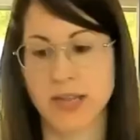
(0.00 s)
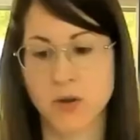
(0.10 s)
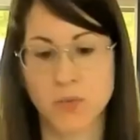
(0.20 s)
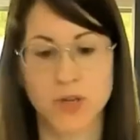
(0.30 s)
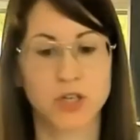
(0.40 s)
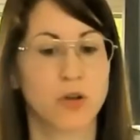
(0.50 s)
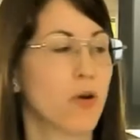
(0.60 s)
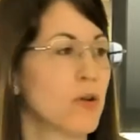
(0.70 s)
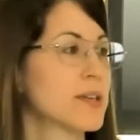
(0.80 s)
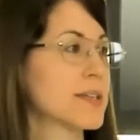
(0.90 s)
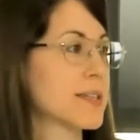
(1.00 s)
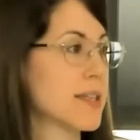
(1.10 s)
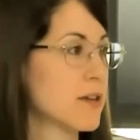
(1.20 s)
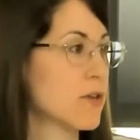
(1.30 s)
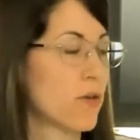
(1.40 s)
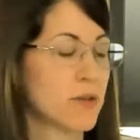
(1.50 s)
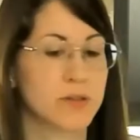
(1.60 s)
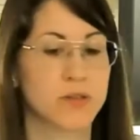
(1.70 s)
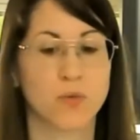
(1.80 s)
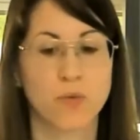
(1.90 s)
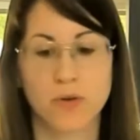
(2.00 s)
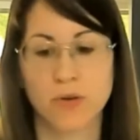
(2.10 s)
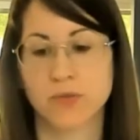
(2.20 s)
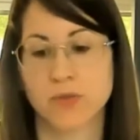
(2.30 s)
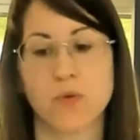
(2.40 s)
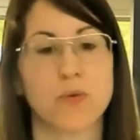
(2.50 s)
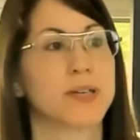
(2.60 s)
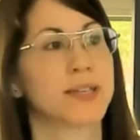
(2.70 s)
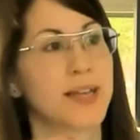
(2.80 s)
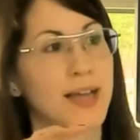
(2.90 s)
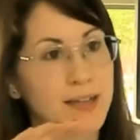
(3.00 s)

in which all stakeholders work towards